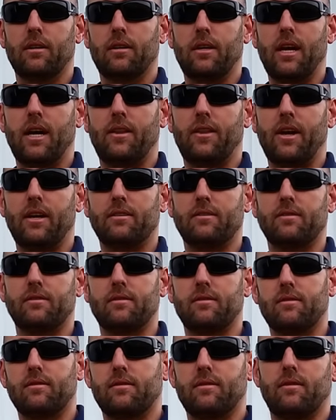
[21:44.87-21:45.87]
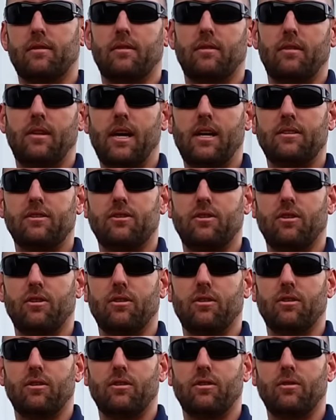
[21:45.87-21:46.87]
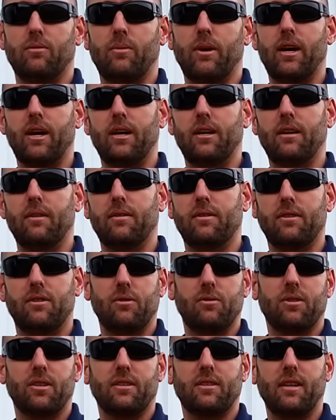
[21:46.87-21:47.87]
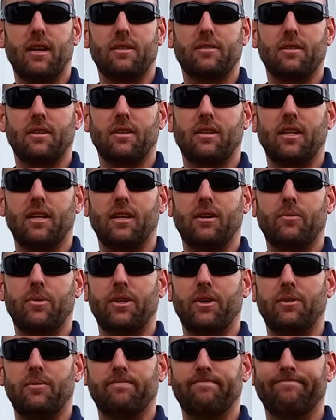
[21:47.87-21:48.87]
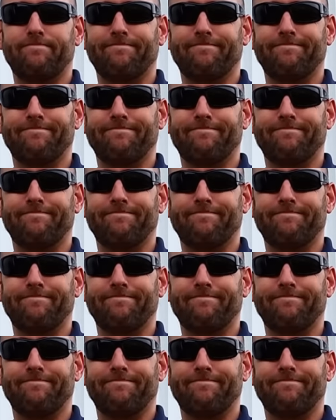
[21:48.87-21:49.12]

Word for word: yeah, that's that's your way to success on cleaning the window.